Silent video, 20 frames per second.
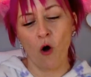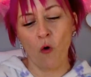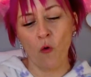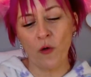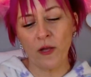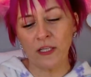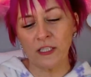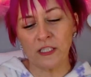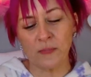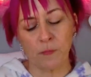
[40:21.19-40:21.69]
who
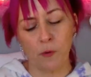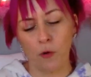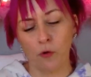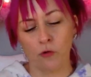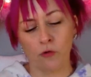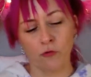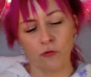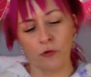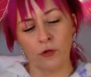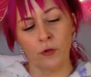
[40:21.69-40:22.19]

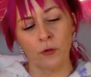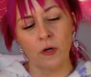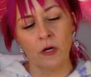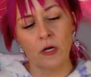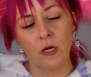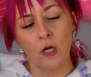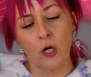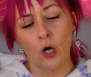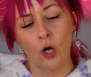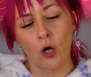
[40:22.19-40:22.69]
always spoke
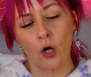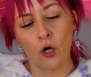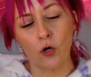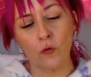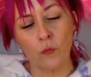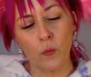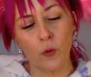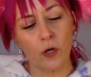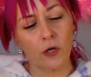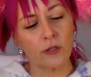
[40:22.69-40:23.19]
true,
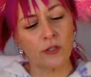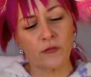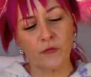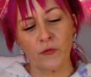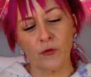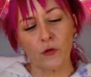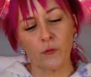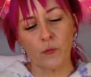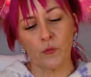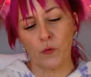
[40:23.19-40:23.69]
her
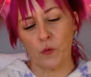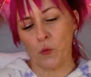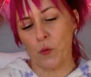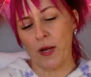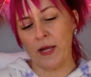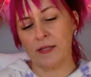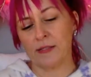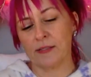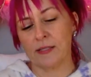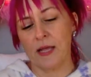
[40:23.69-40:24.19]
words filled
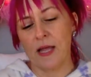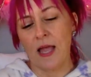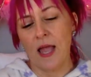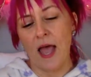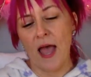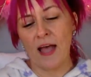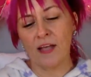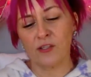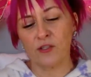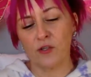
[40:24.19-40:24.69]
with
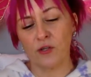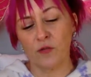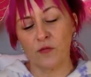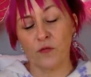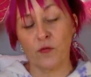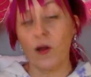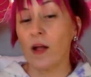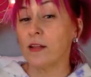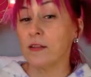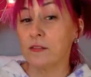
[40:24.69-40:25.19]
grace,
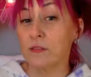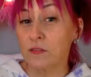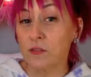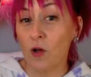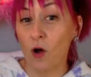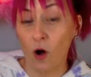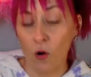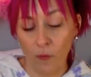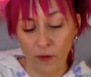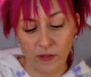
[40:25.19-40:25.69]
as good
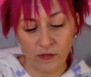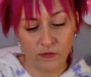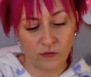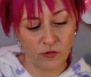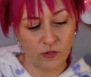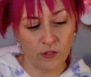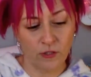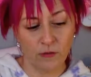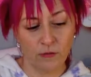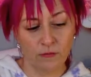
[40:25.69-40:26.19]
friends
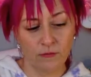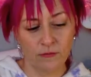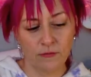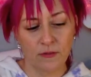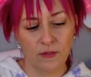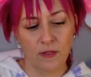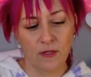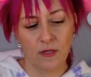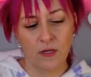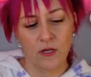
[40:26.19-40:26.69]
always
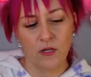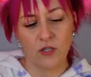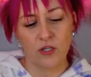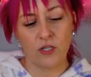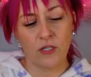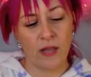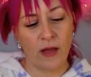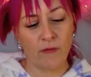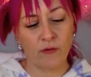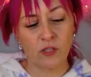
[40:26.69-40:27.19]
do.
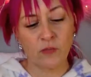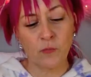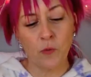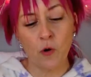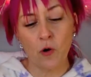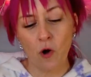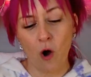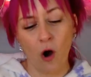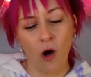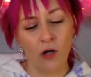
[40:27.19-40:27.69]
She
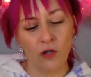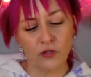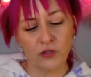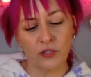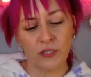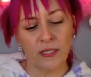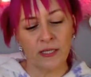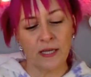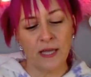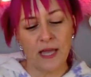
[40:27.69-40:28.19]
never spoke
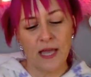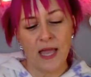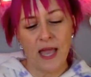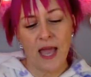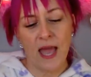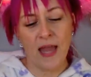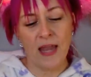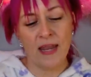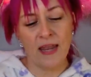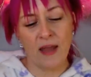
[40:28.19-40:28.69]

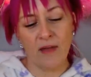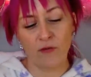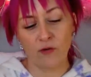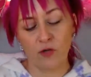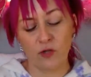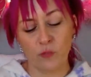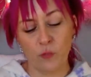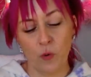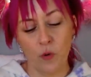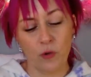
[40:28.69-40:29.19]
harshly
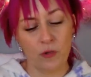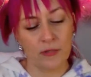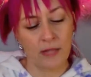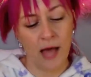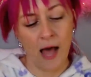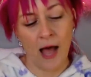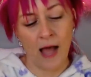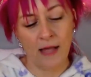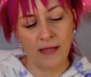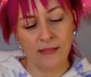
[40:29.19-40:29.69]
and never
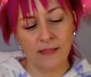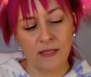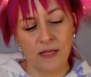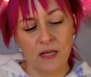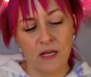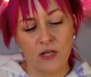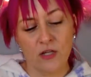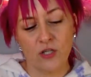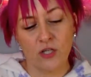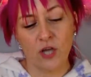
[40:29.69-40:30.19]
spoke
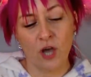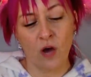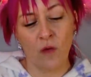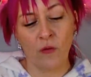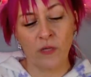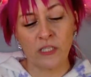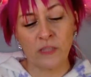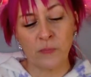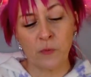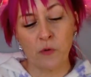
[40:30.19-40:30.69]
lies.
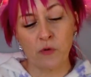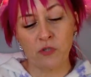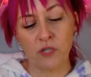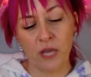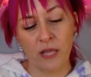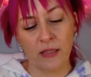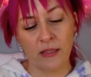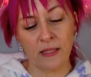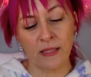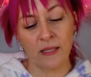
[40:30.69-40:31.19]
She always
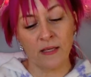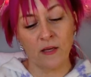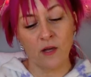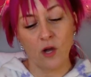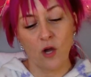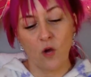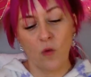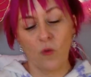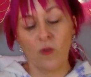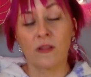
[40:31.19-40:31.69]
spoke
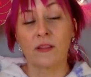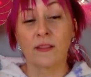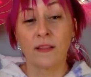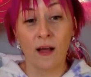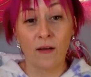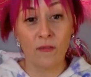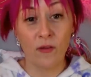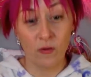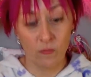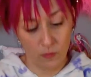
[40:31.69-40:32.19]
gently
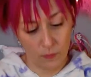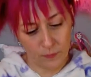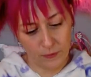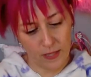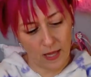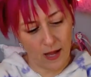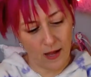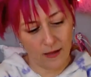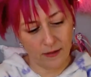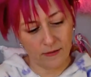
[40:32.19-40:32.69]
with
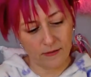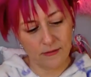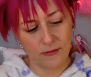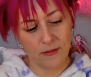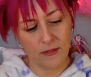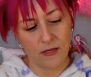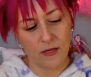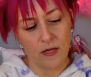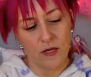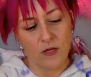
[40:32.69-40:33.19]
loving
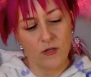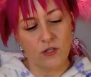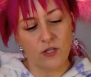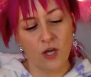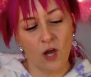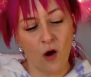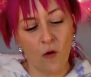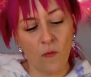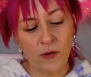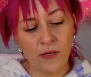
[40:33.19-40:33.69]
replies.
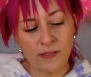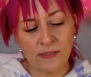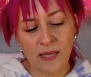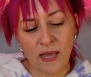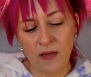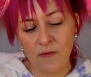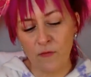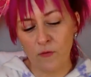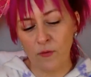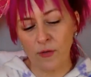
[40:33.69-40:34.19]
She
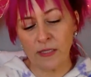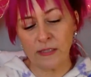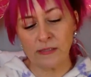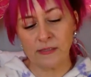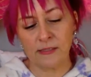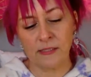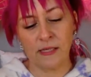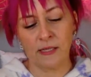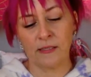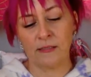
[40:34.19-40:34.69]
always gave
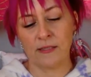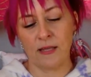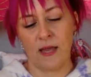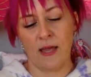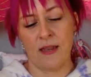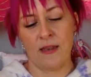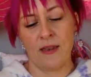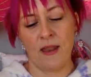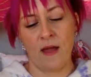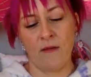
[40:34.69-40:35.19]
green
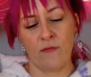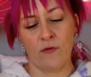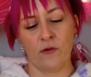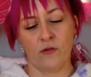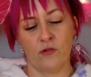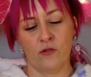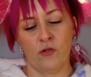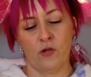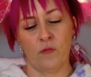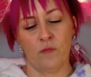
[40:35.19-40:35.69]
seeds and
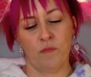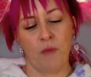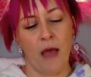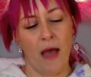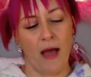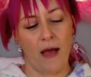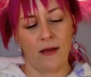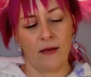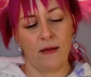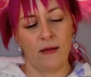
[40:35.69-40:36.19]
never
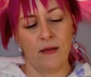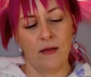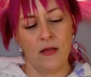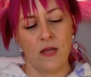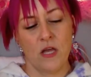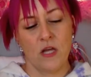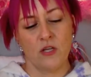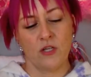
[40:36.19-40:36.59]
took back.